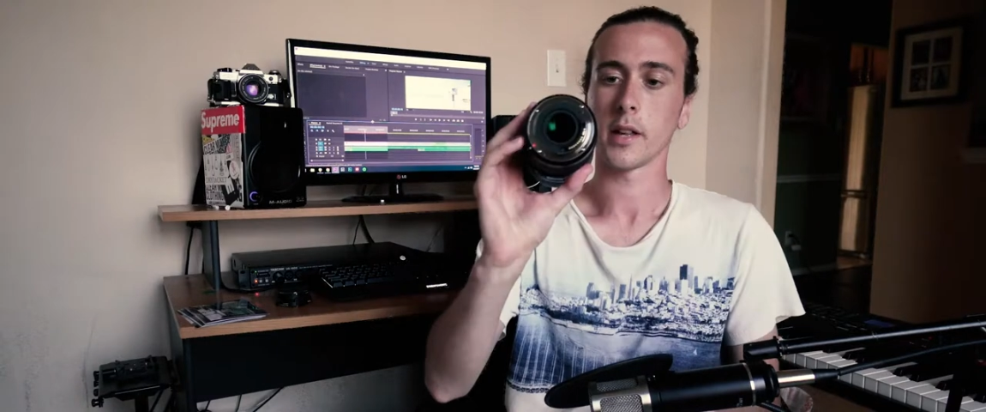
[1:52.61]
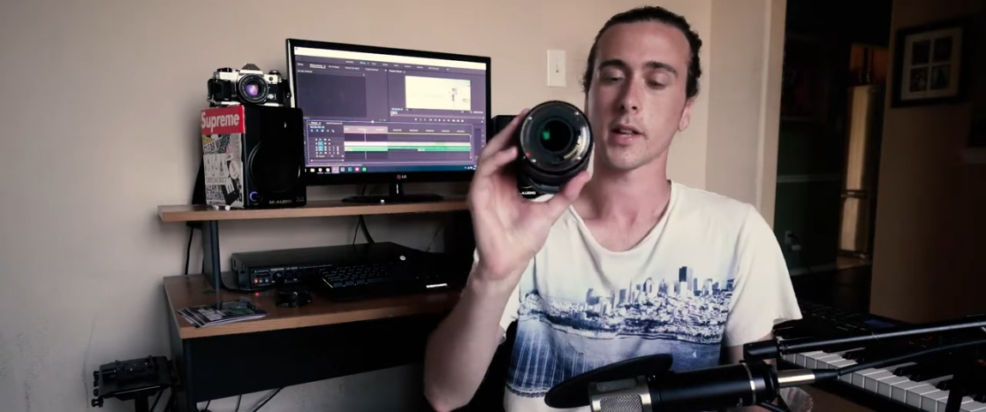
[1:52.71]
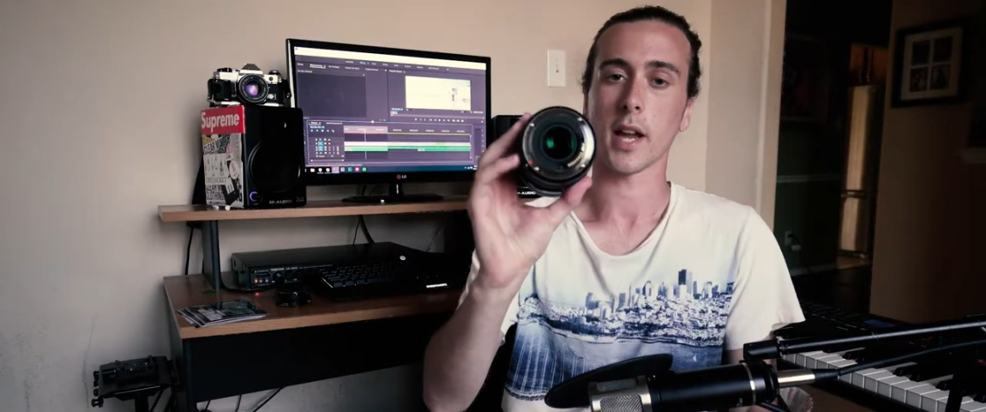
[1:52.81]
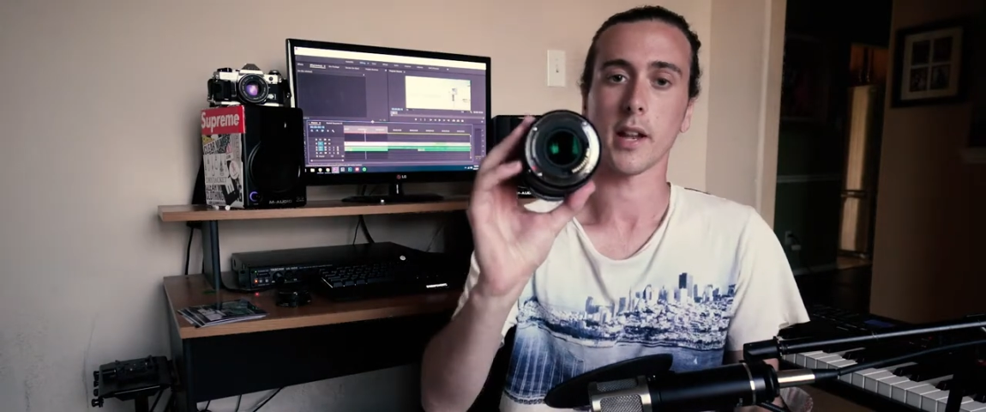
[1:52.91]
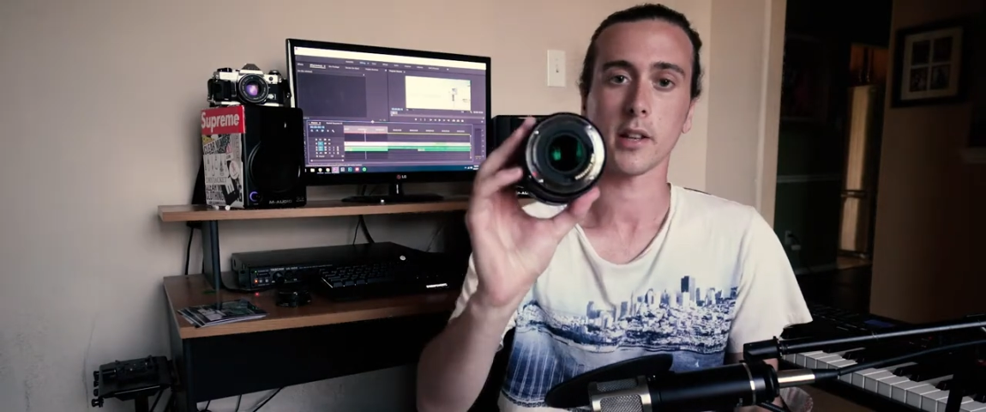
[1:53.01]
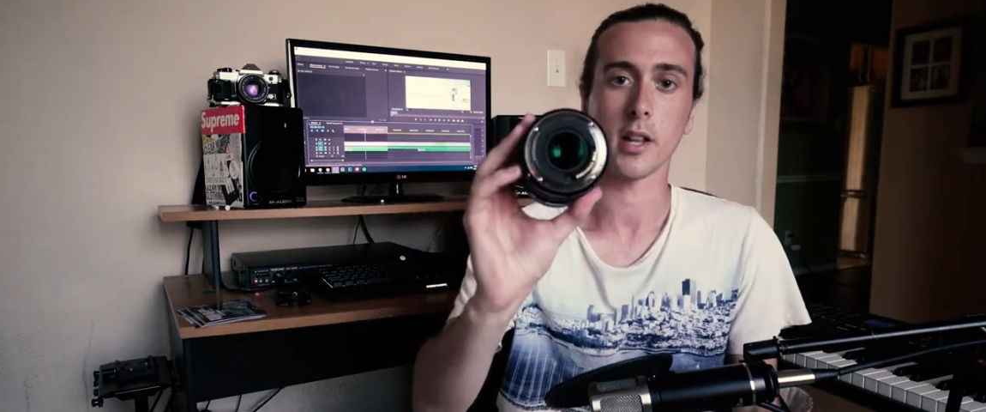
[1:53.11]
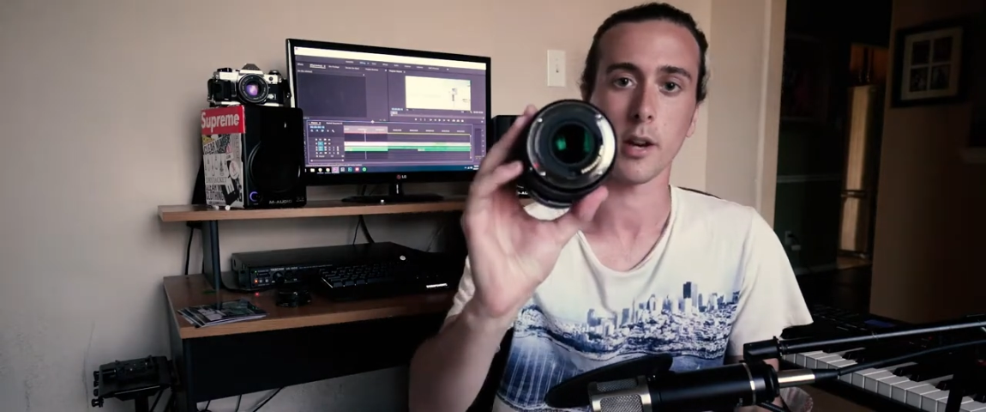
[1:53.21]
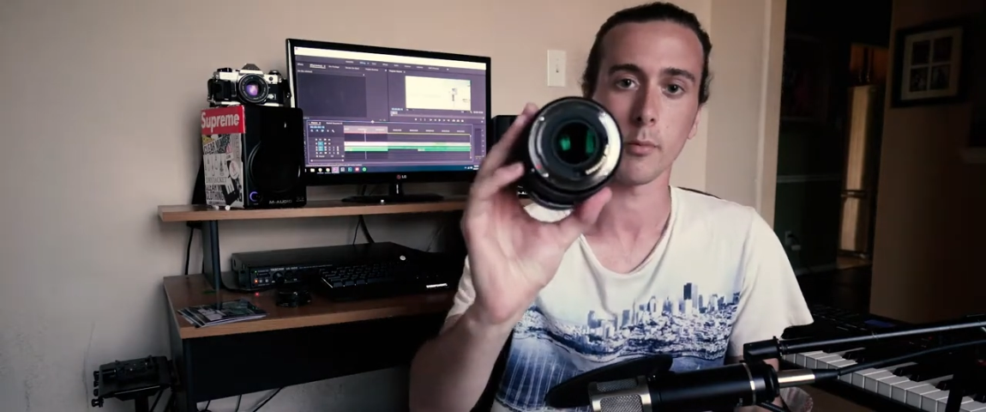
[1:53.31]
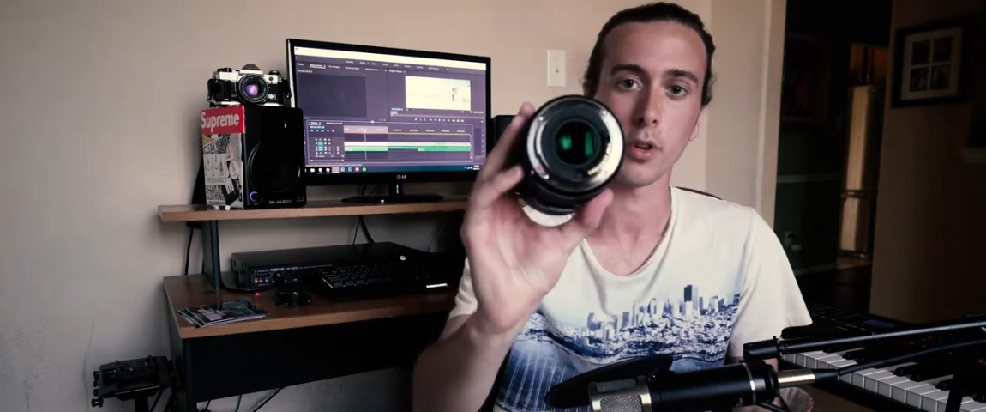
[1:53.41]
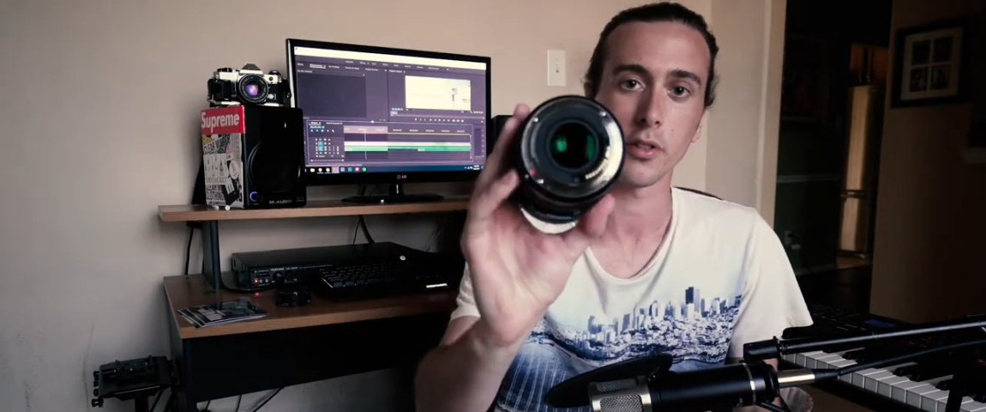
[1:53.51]
Canon
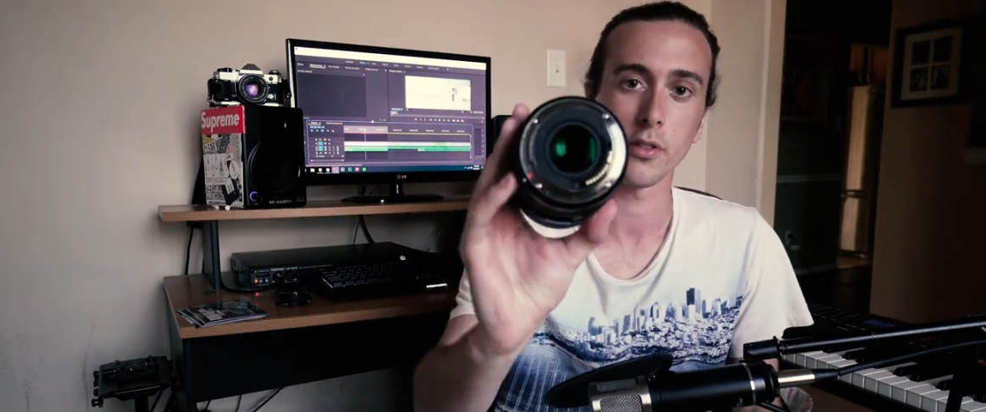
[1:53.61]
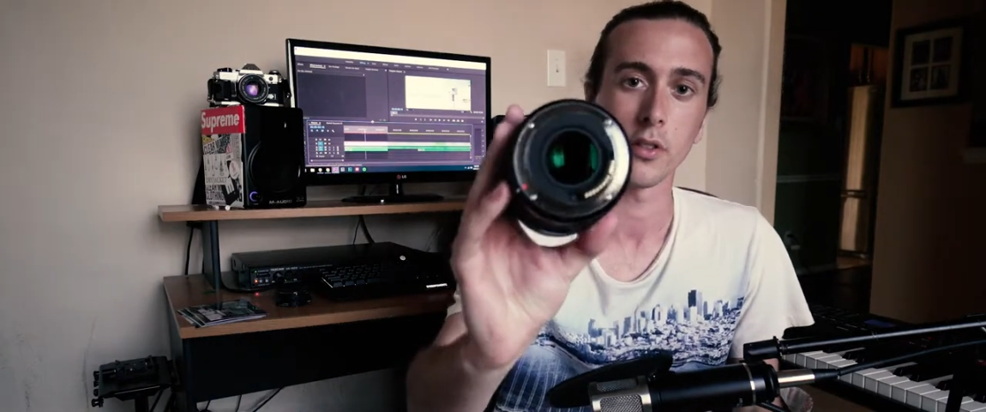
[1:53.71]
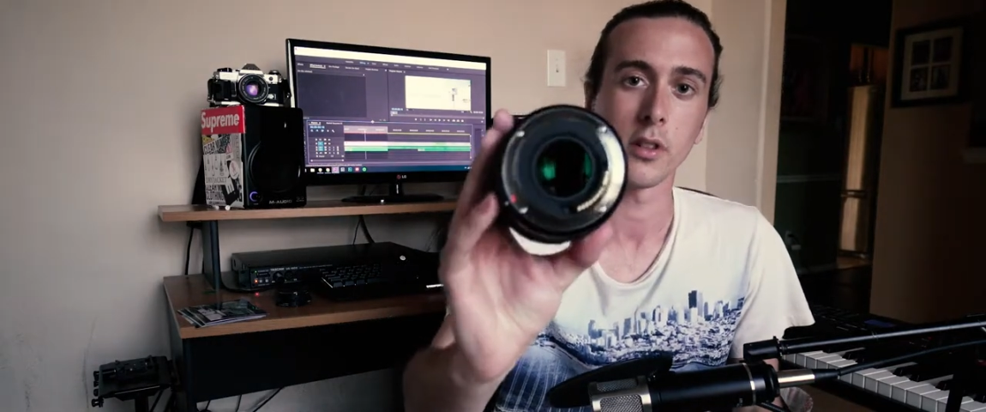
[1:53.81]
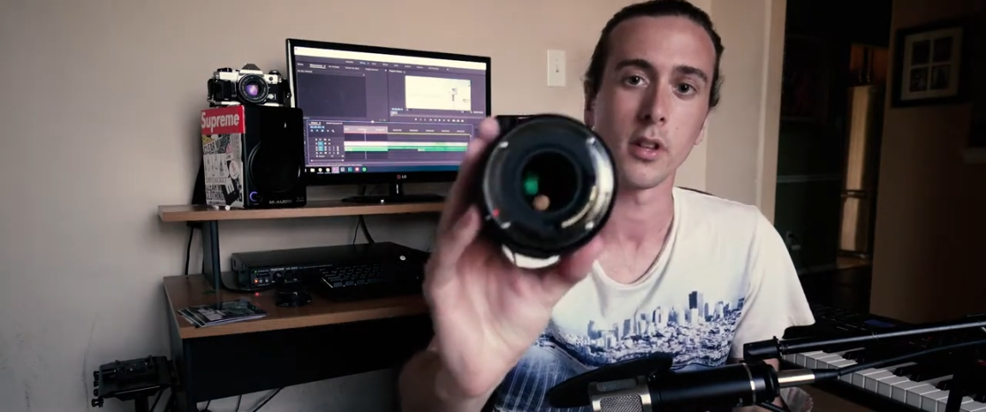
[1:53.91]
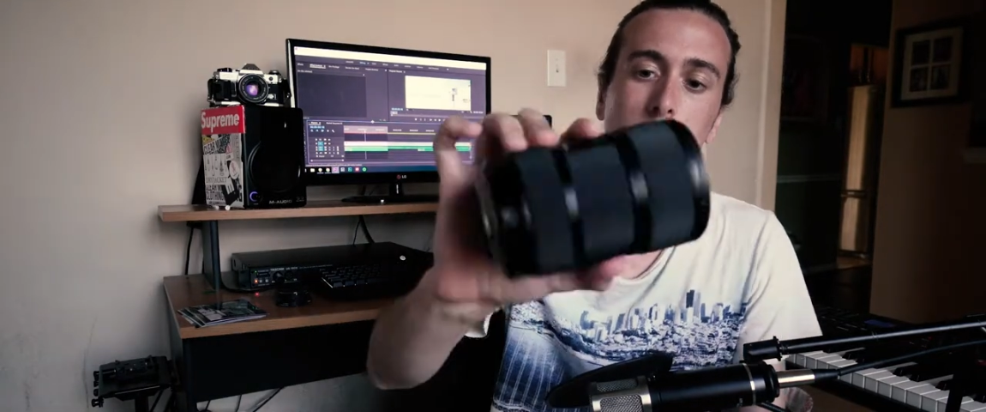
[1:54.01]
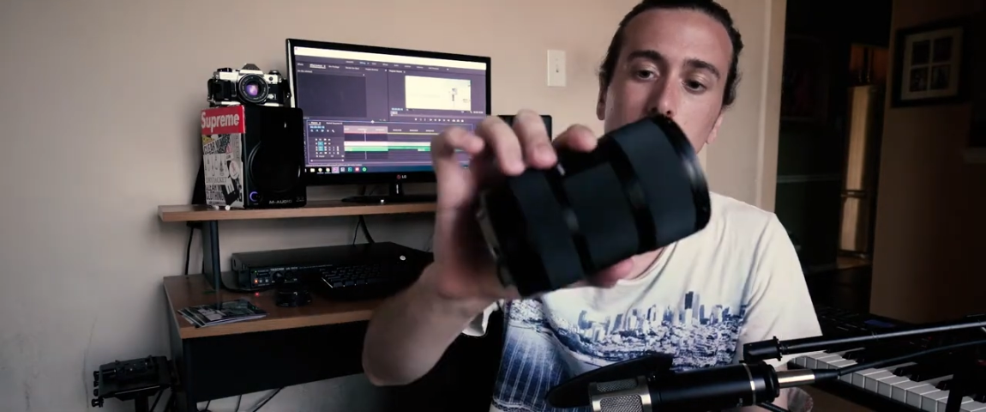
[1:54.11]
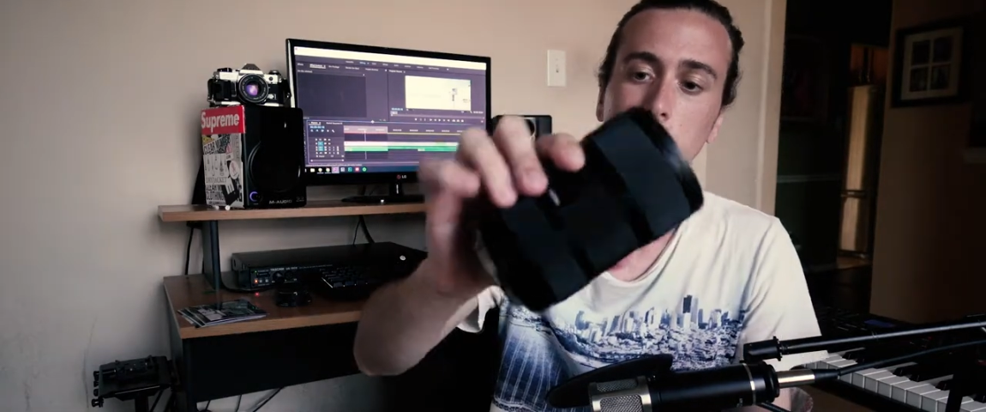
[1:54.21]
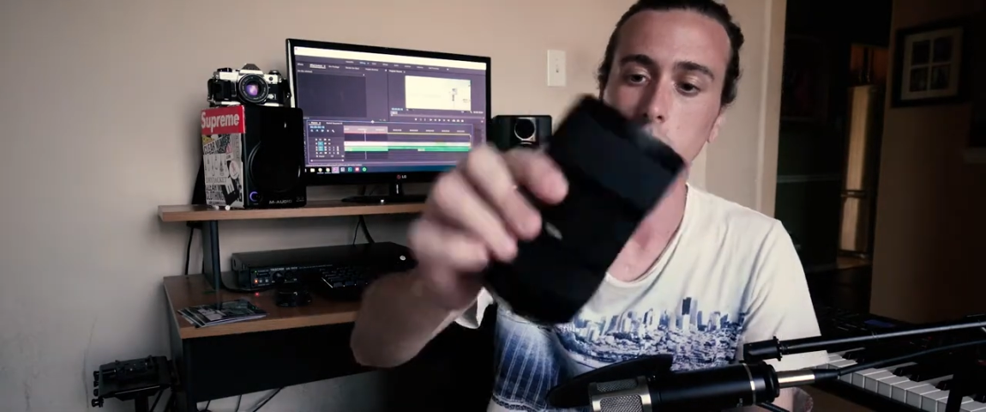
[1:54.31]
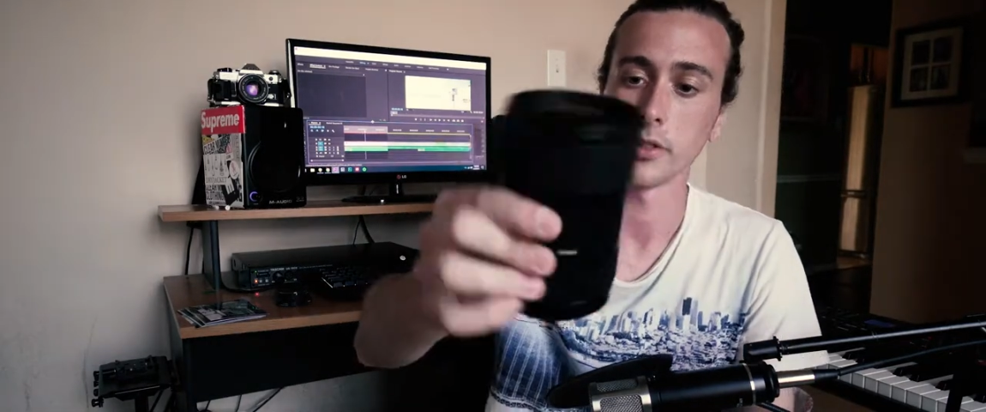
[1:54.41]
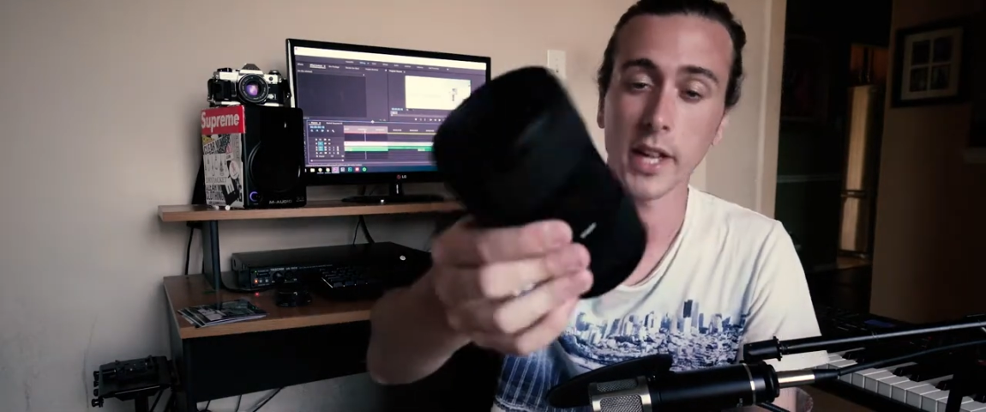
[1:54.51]
cameras
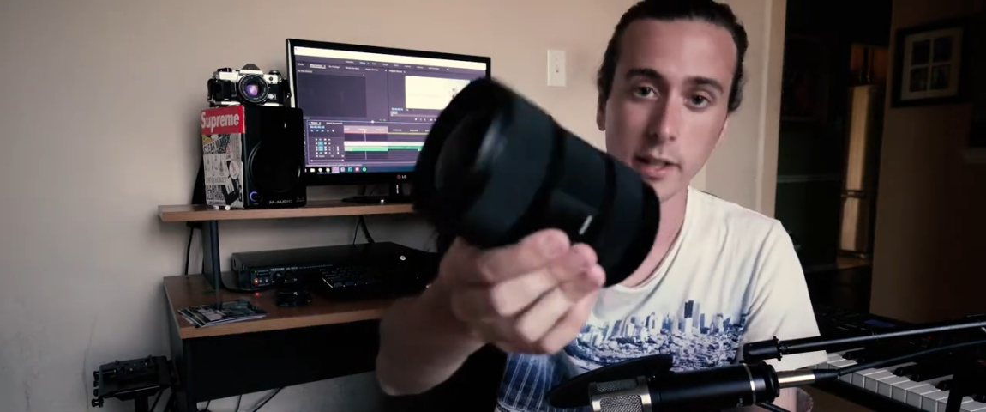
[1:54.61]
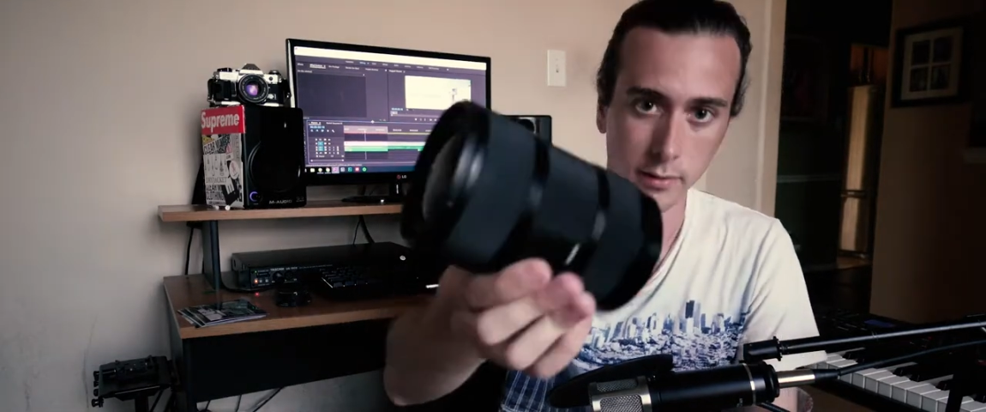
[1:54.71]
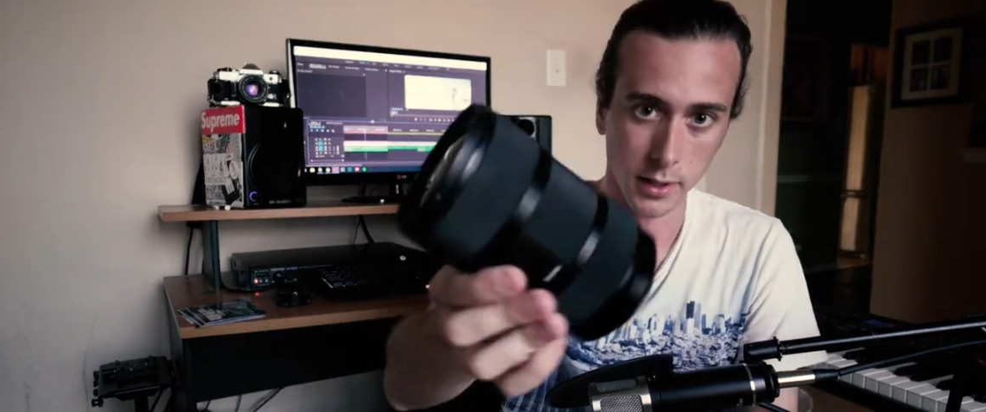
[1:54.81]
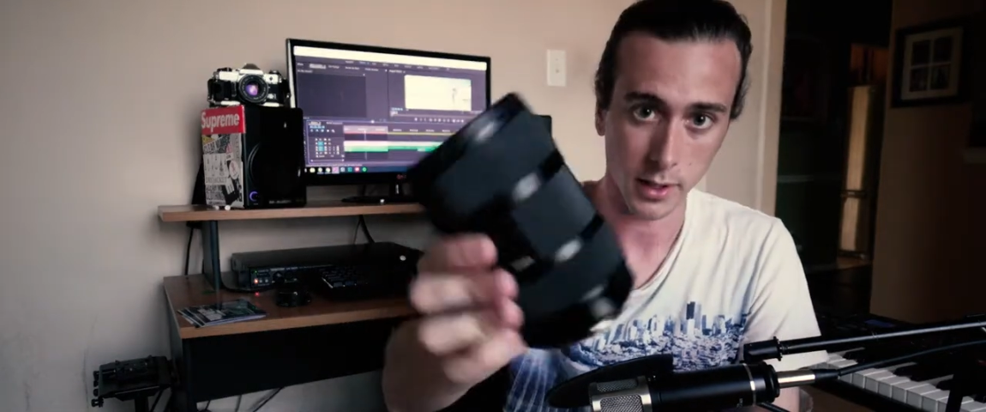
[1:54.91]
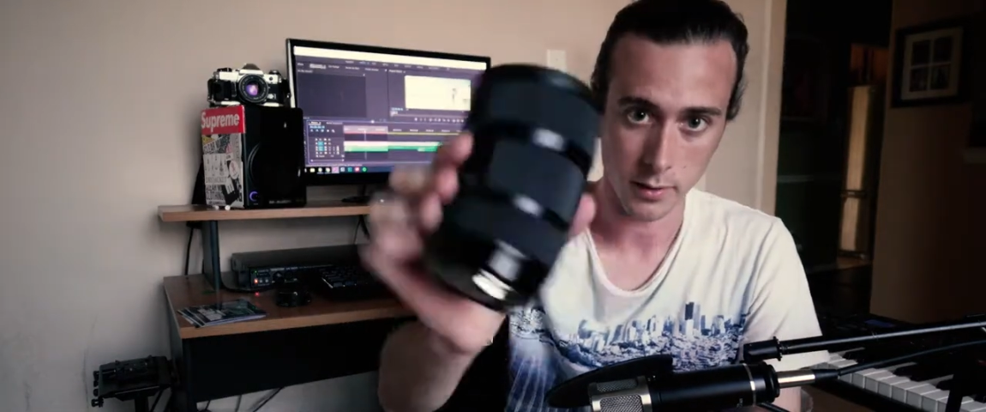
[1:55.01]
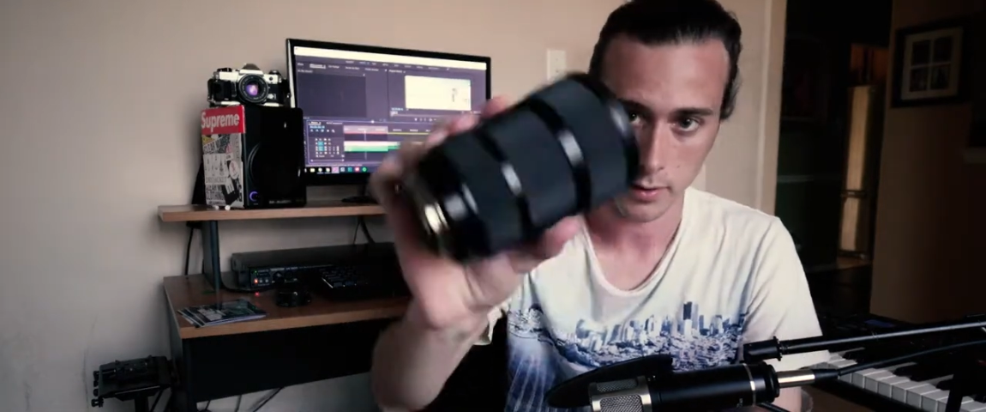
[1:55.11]
natively,